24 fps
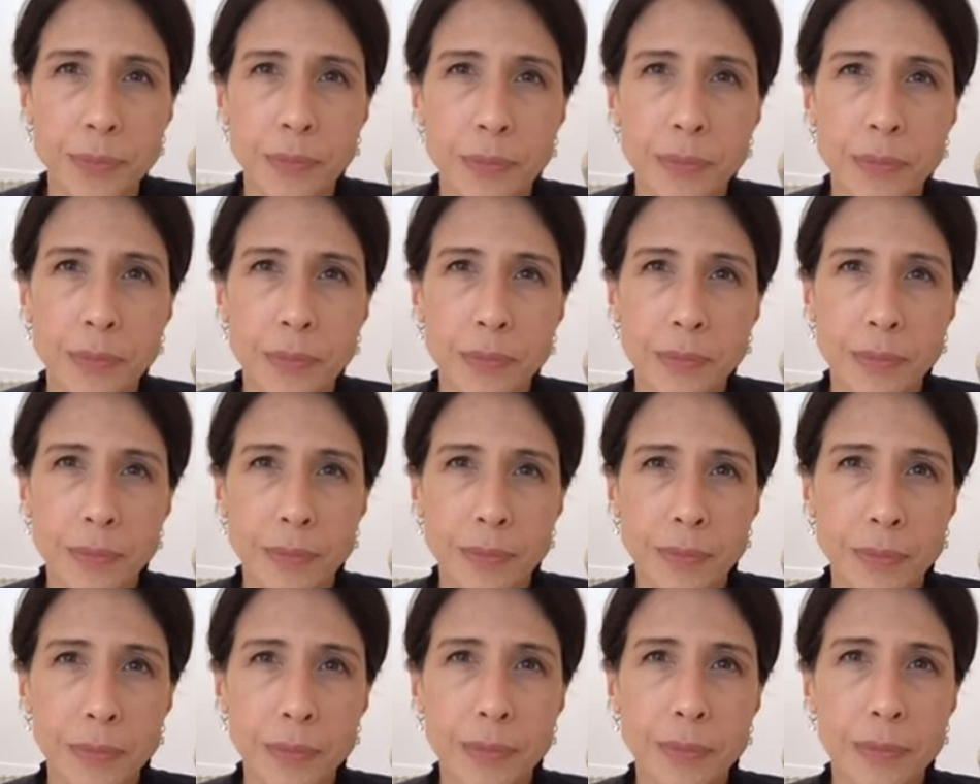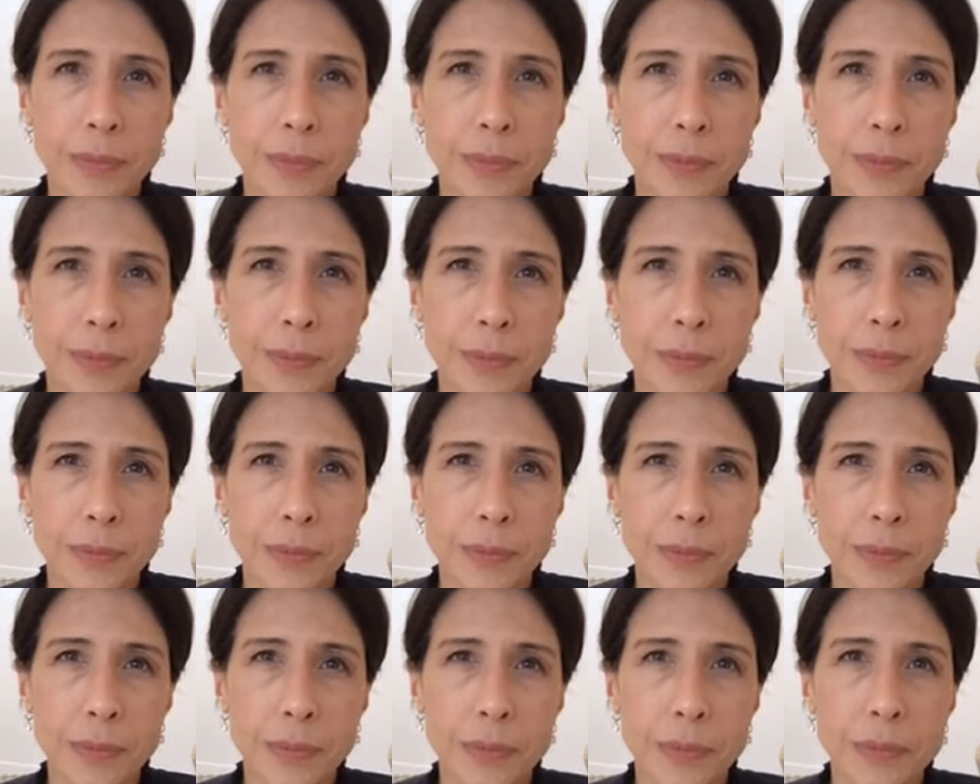
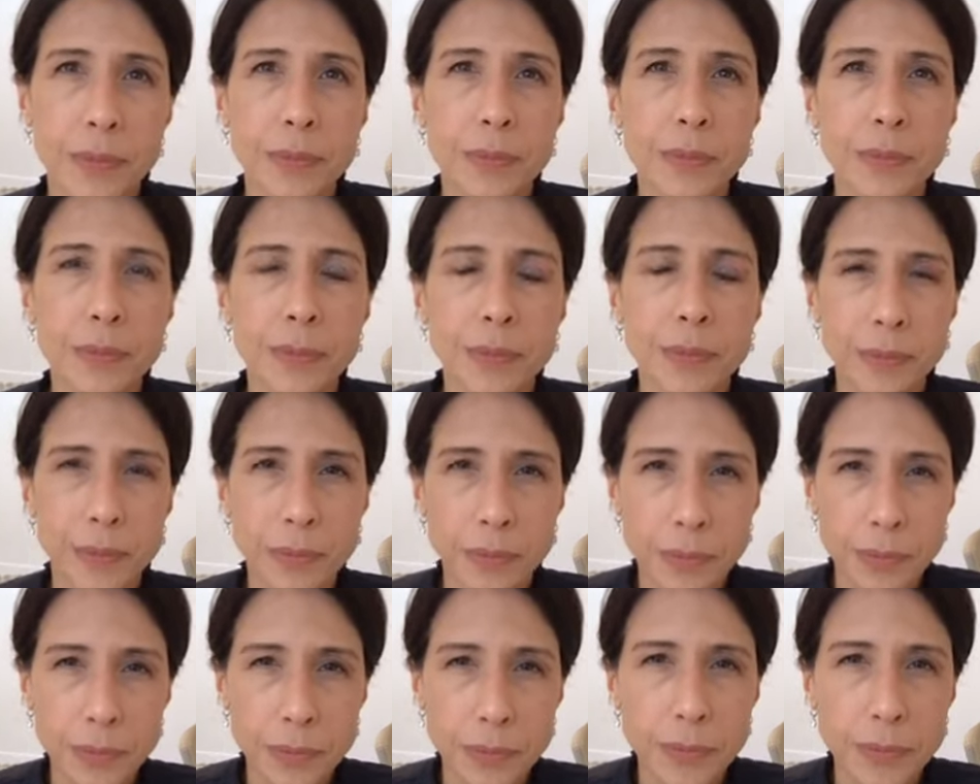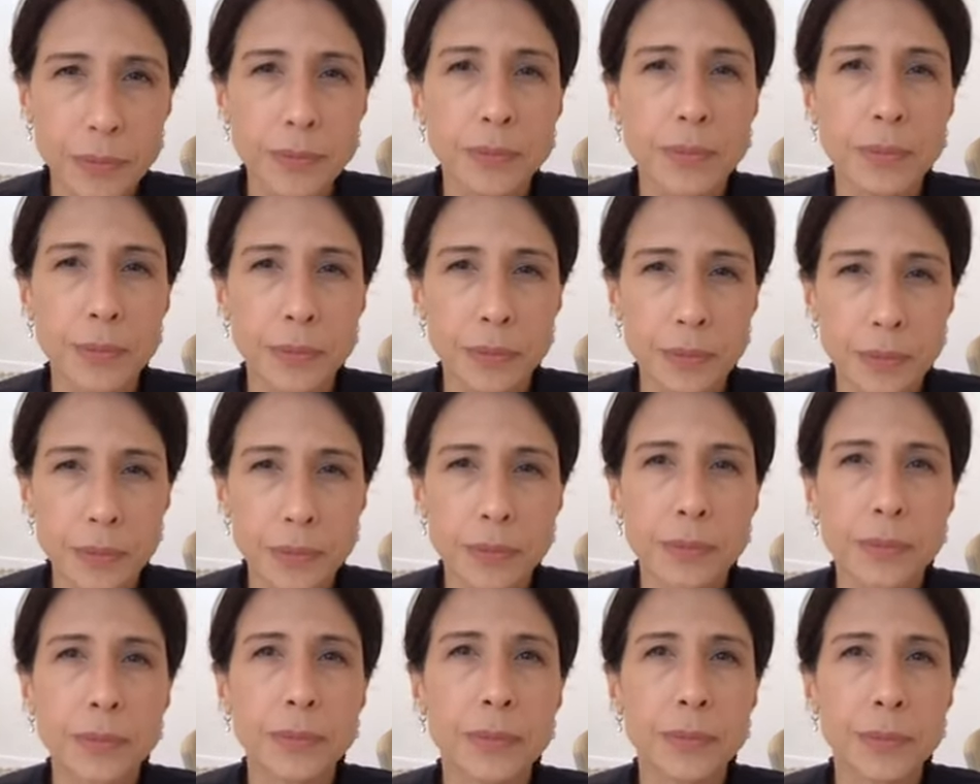
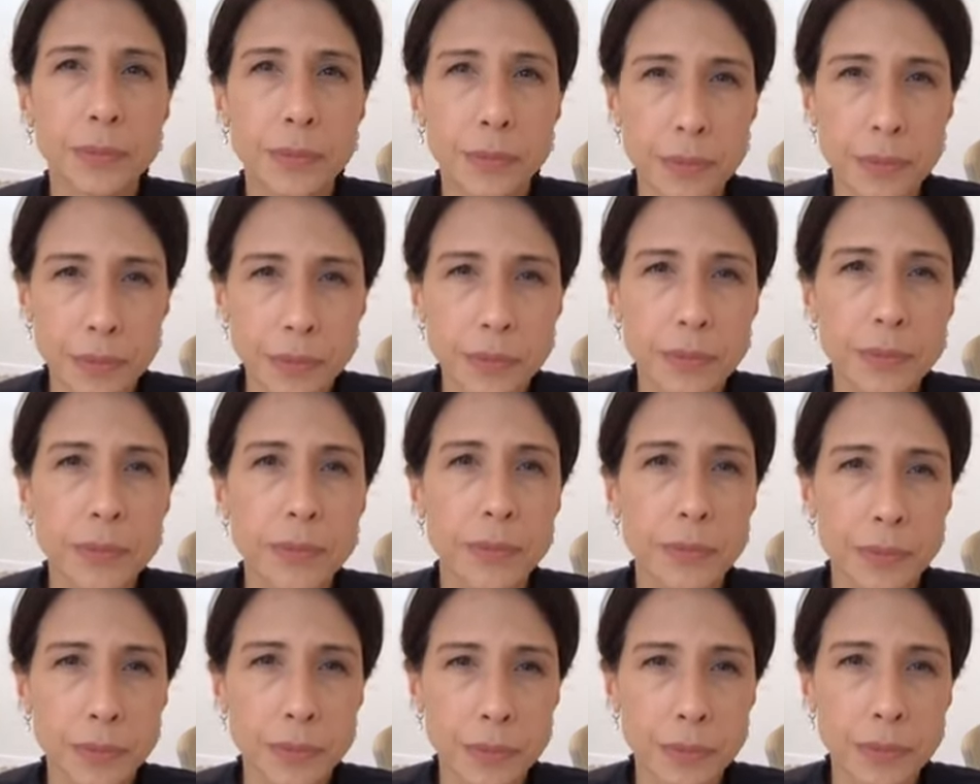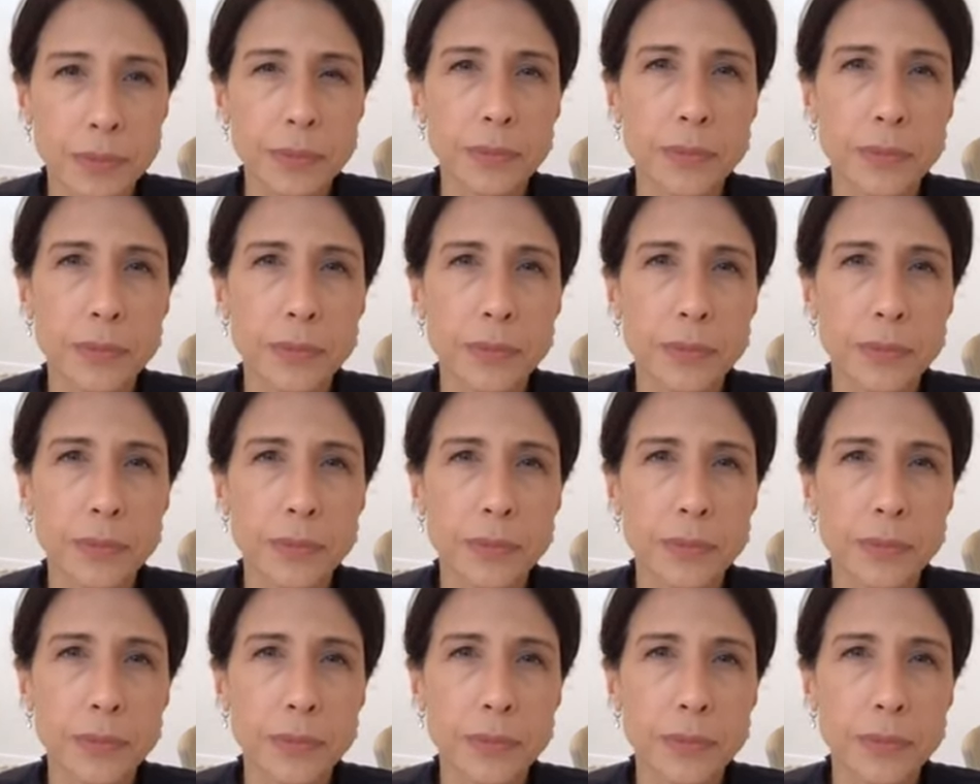This person isn't speaking.